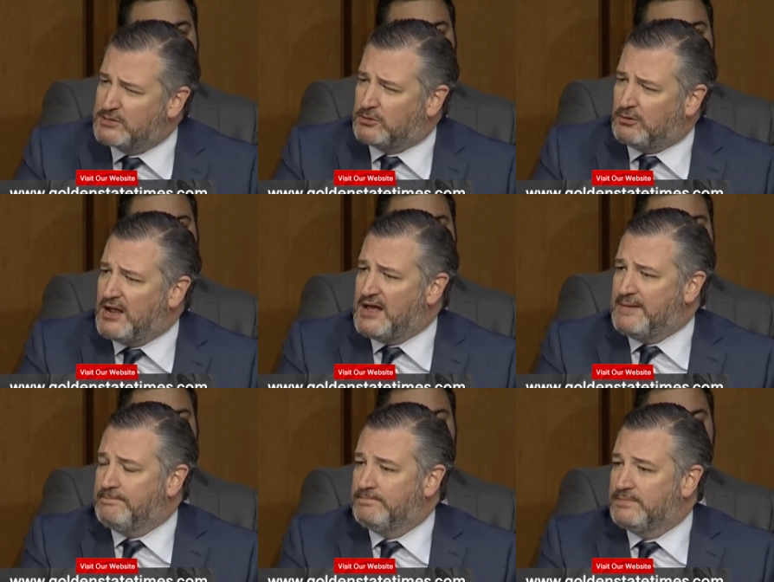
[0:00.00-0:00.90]
And
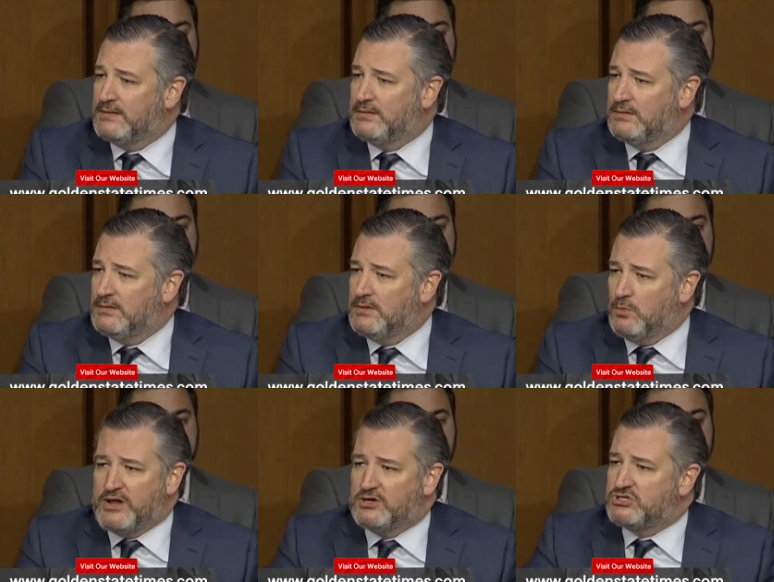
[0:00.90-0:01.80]
crime.
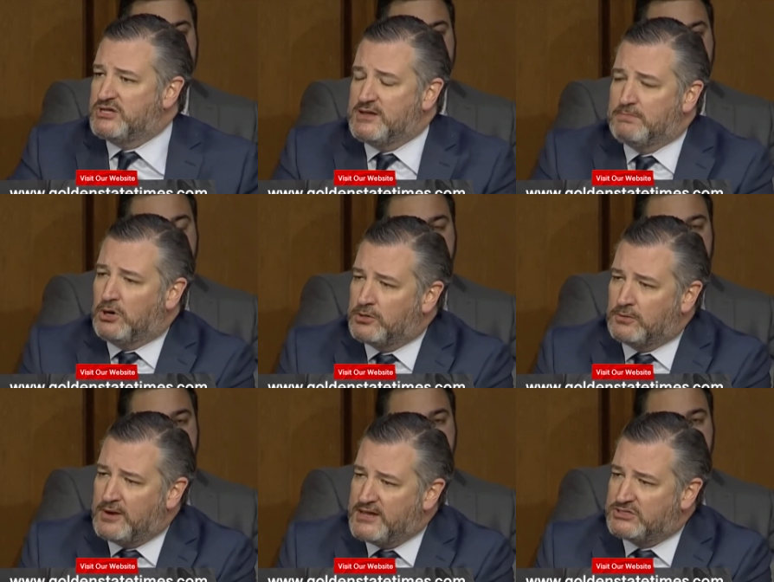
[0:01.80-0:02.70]
We are seeing
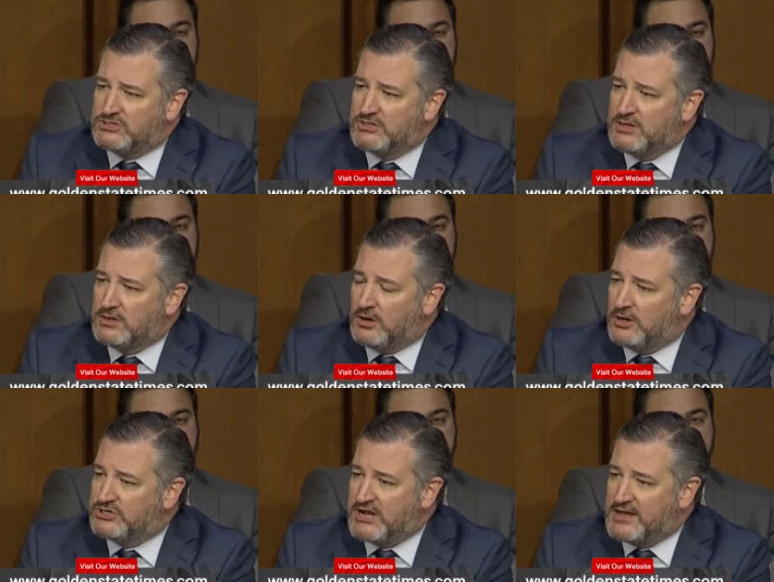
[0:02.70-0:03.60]
murder rates,
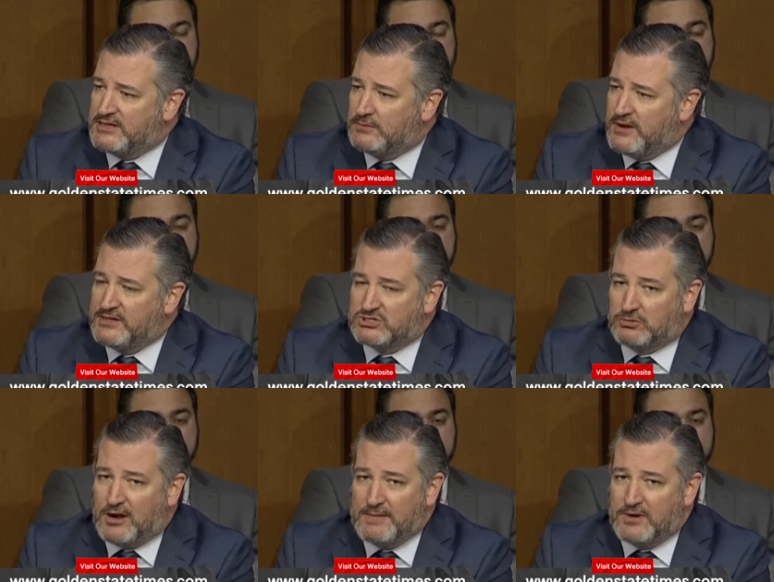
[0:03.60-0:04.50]
carjacking rates,
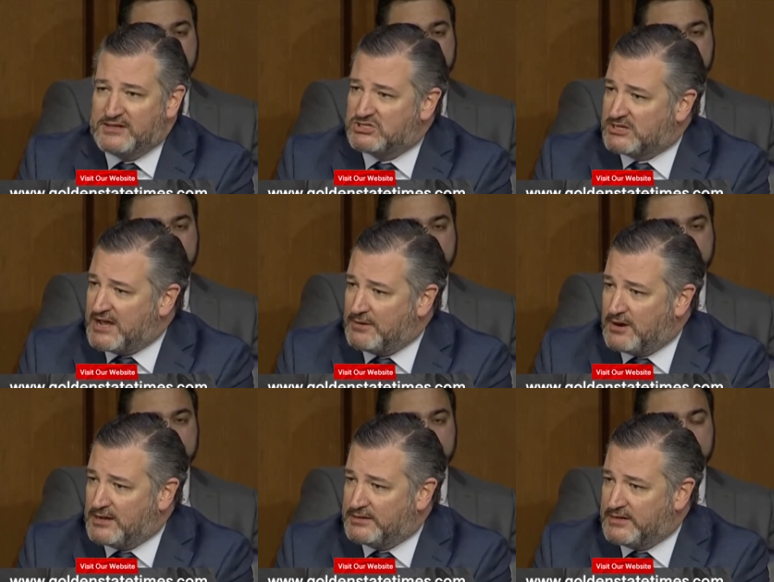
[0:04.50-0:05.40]
crime rates
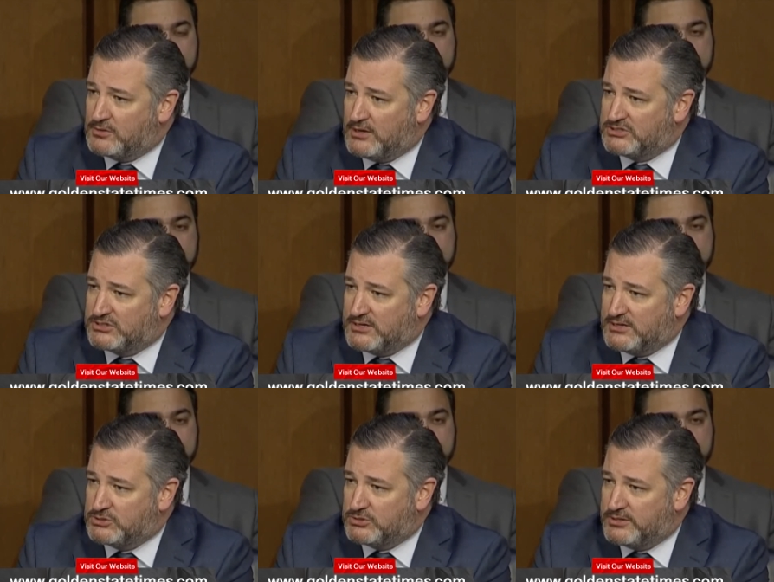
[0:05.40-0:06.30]
skyrocketing across the
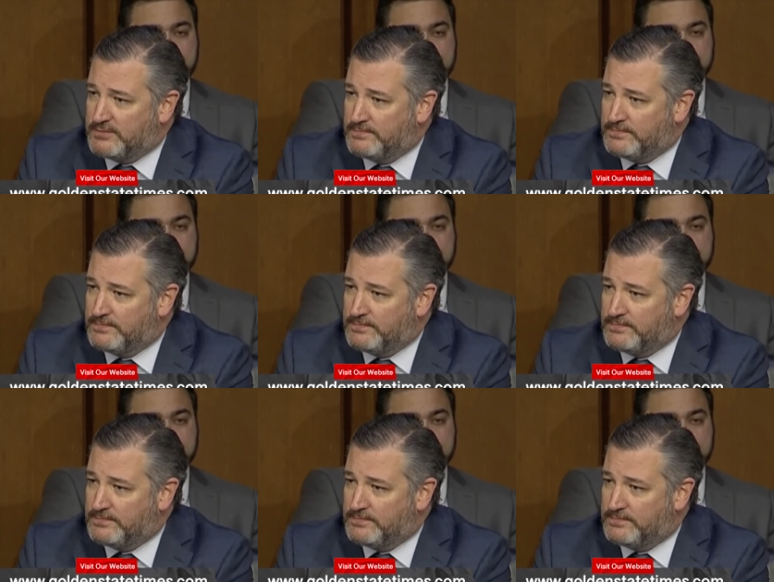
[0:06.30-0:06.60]
country,